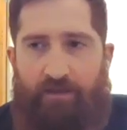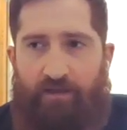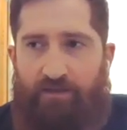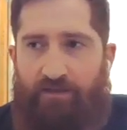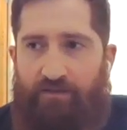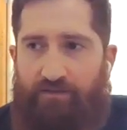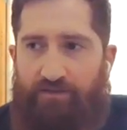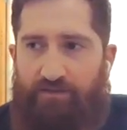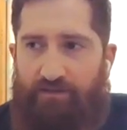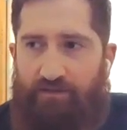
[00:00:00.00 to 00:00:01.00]
and then
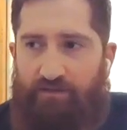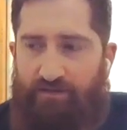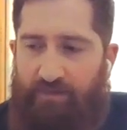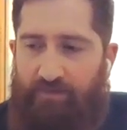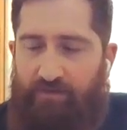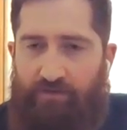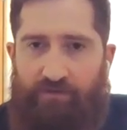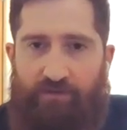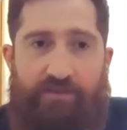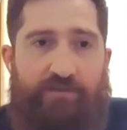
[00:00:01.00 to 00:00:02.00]
there's a step called
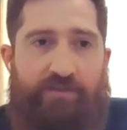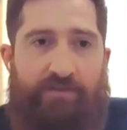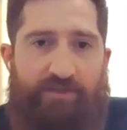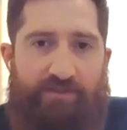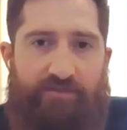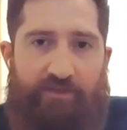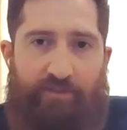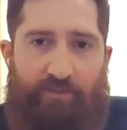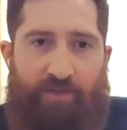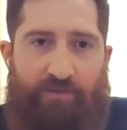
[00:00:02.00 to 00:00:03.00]
allele-specific
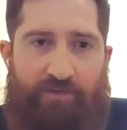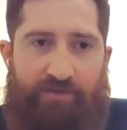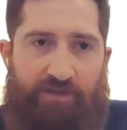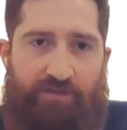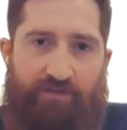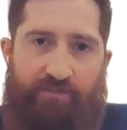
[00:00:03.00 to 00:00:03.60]
primer extension.